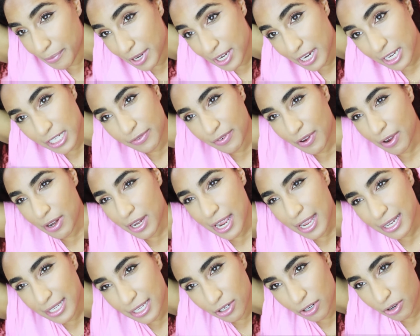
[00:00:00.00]
been
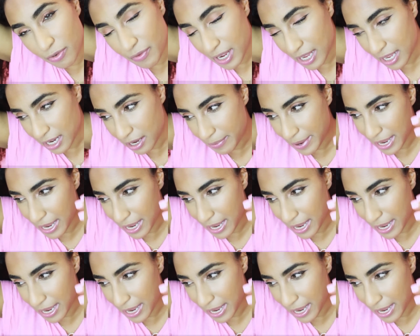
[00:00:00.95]
exfoliated on a regular